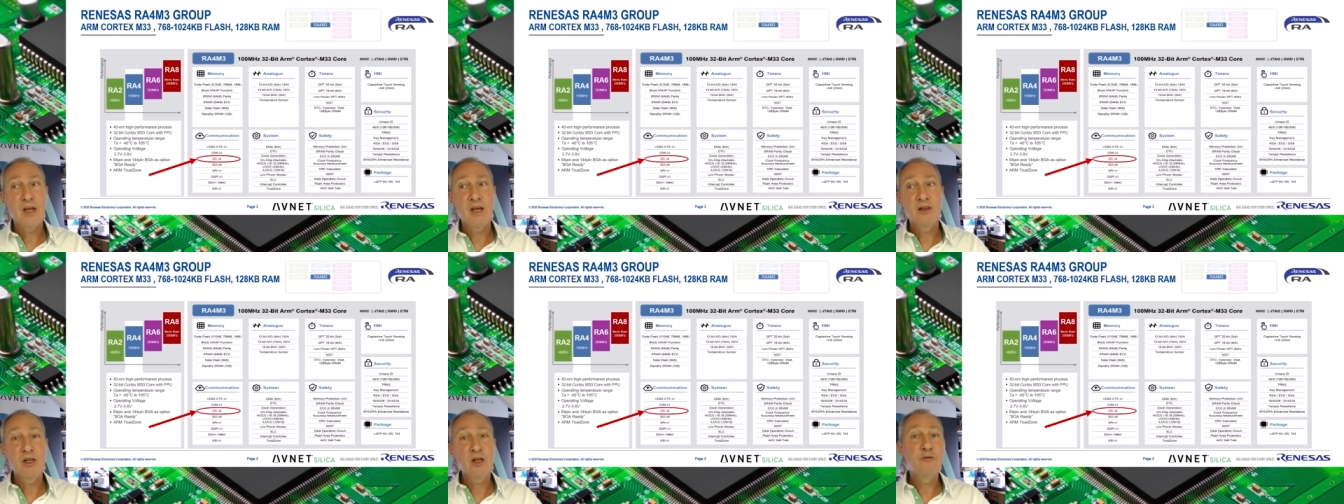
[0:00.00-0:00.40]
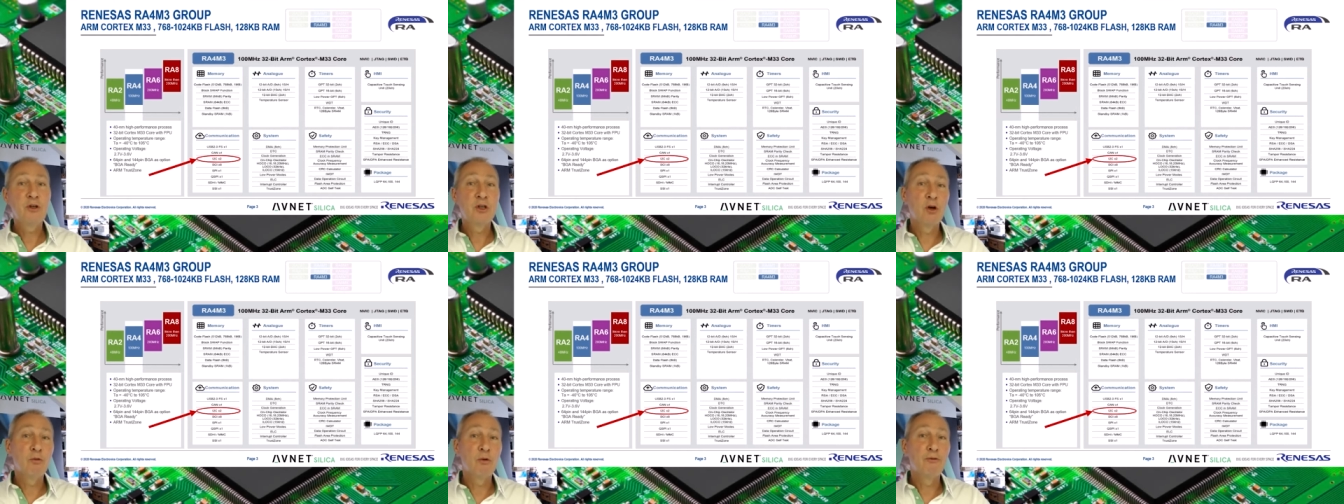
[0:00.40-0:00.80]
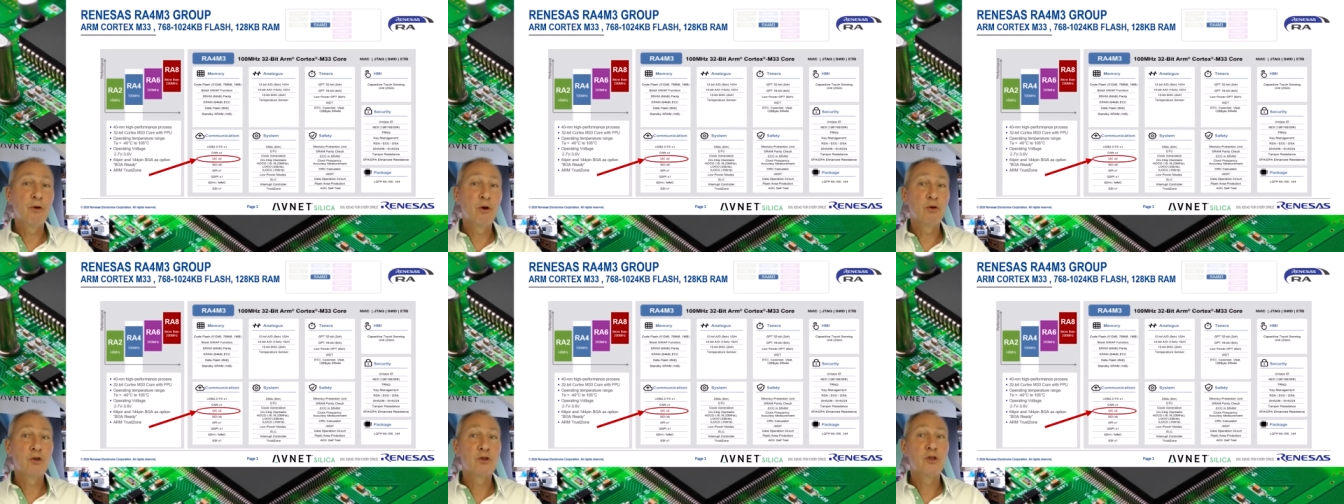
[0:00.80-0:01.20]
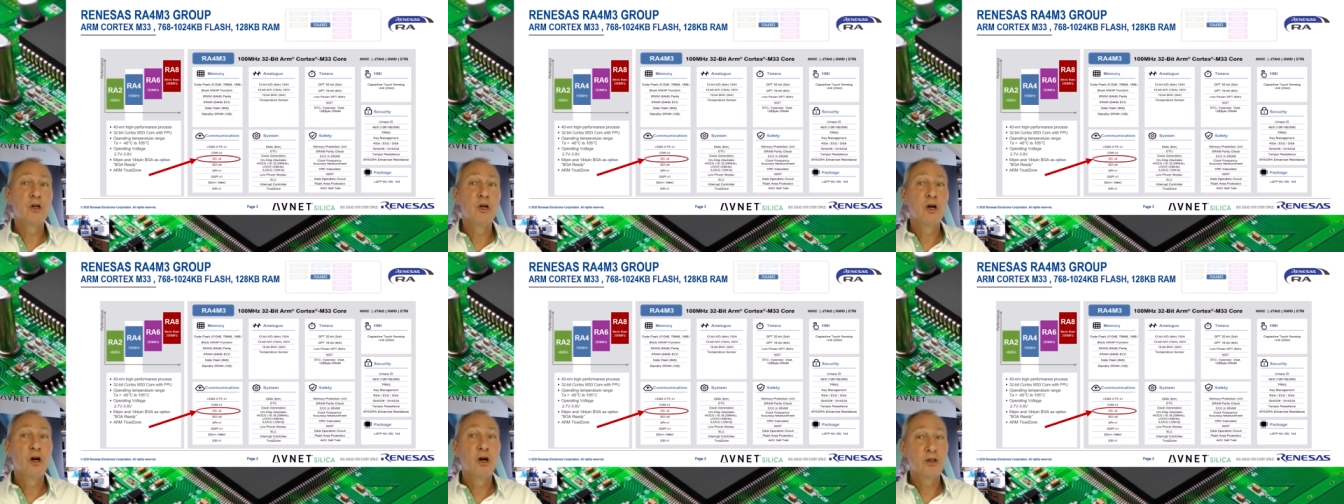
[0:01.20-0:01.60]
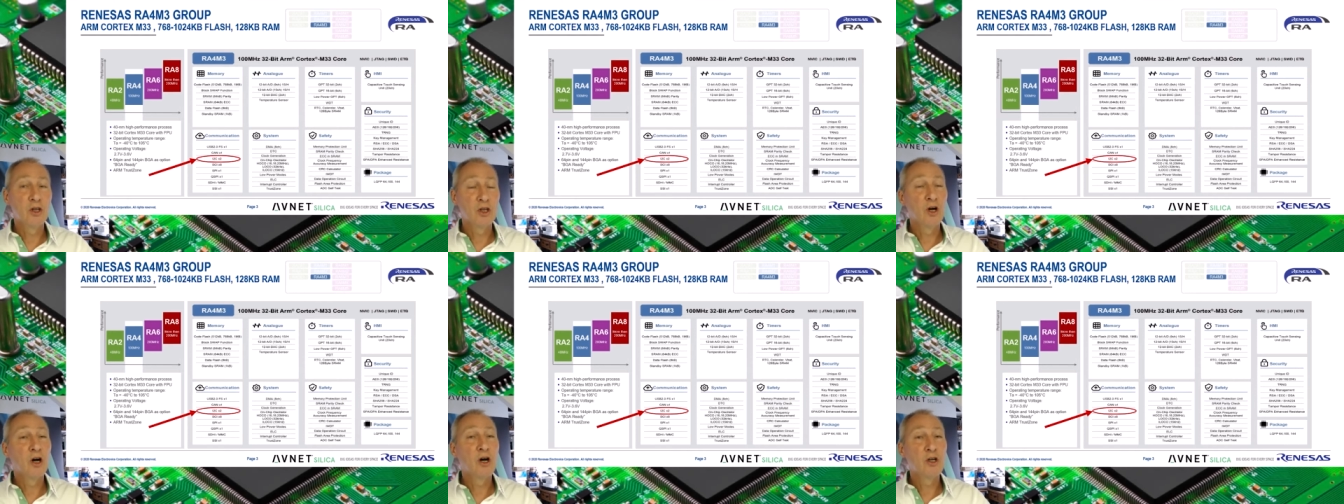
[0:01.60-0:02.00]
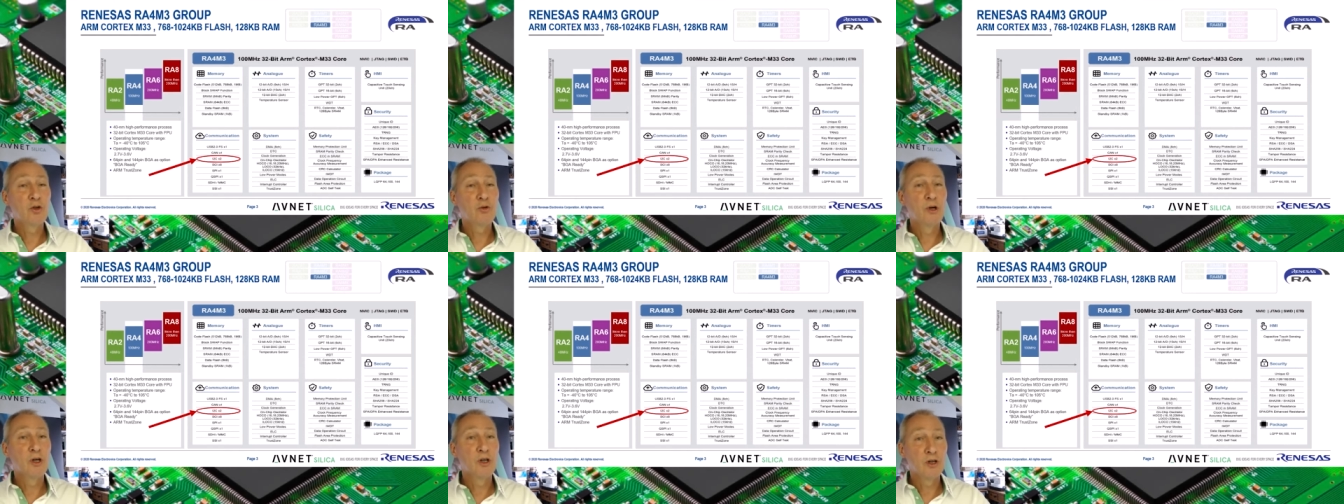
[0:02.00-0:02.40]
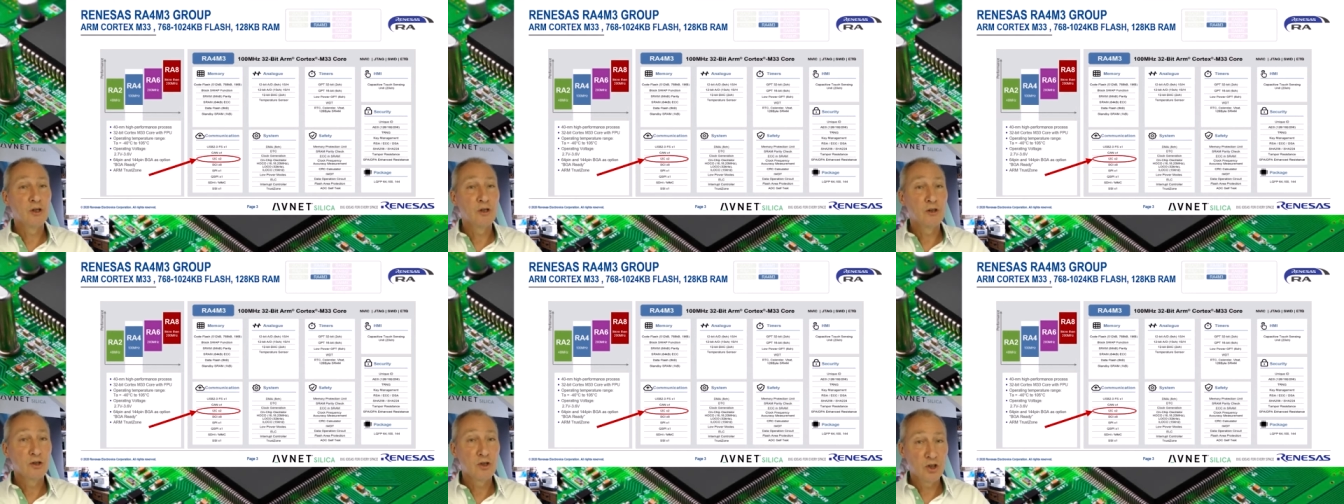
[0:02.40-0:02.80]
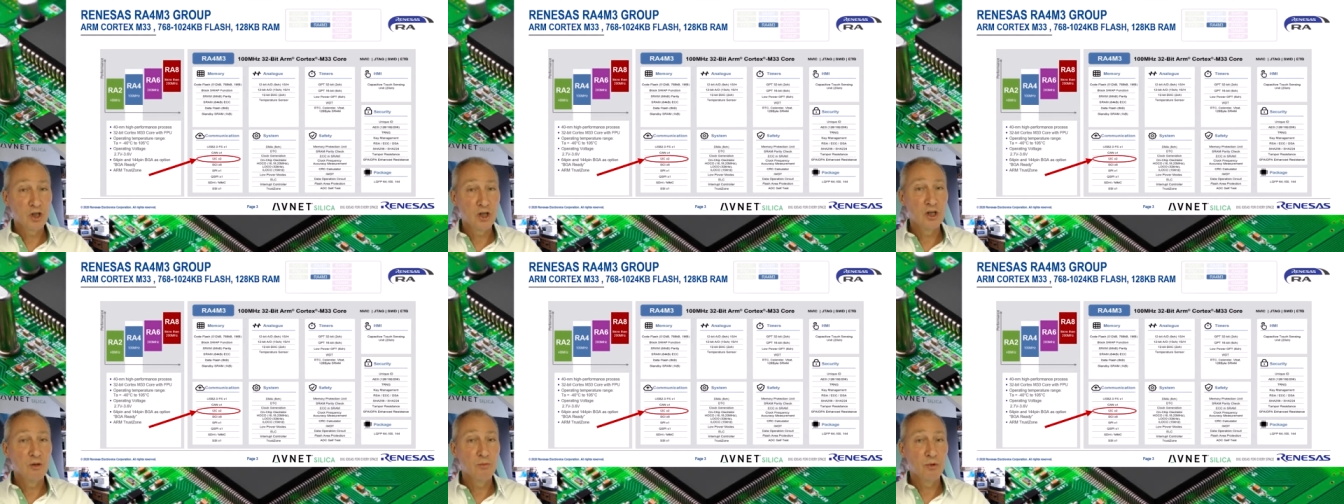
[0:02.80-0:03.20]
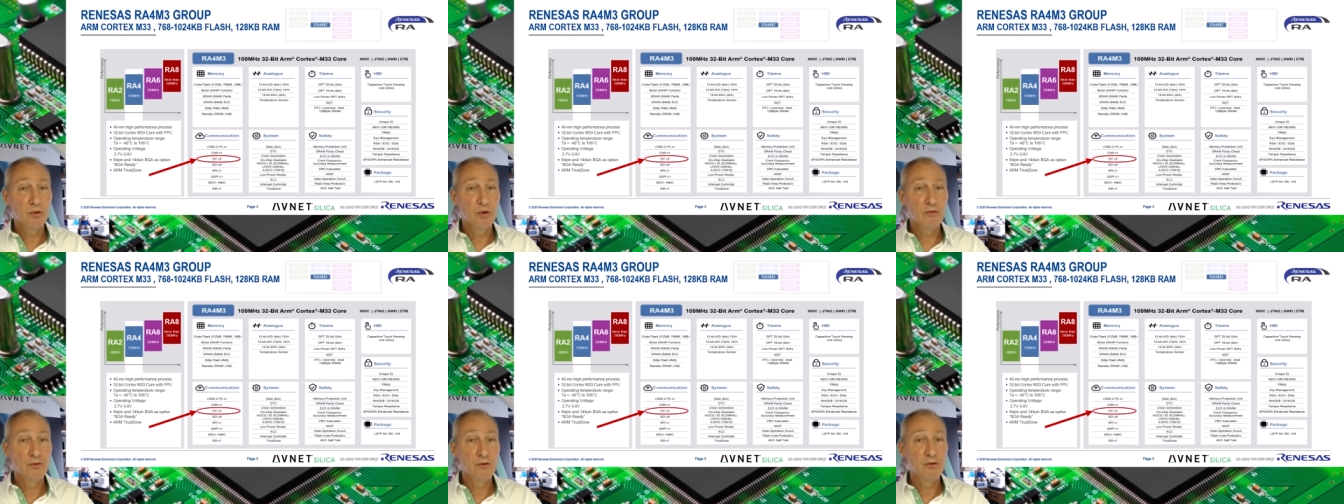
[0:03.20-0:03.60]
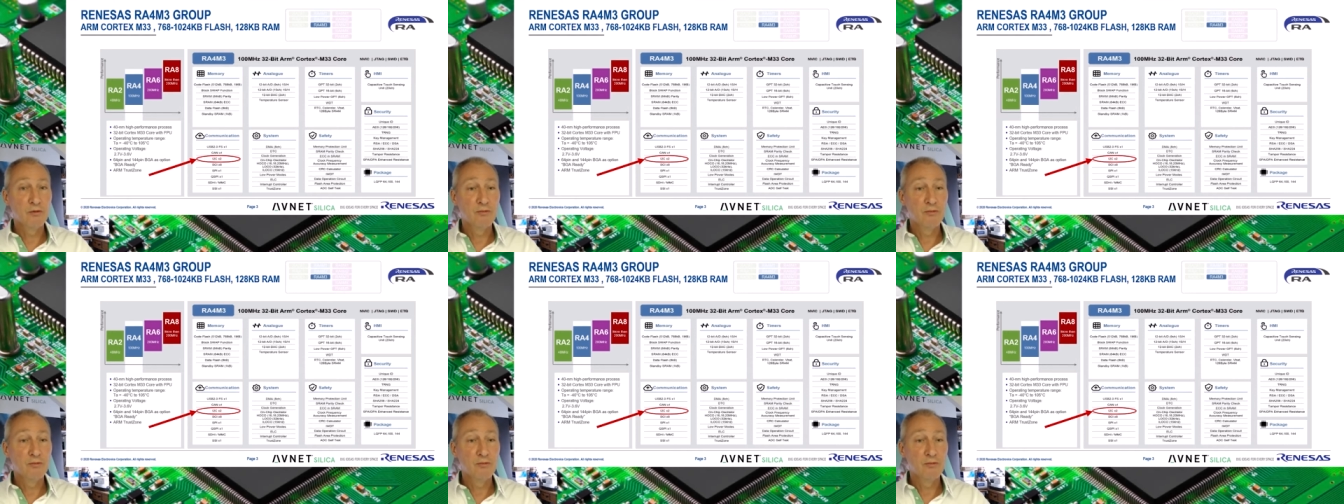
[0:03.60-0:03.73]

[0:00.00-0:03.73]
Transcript: This video will focus on the I two C peripheral.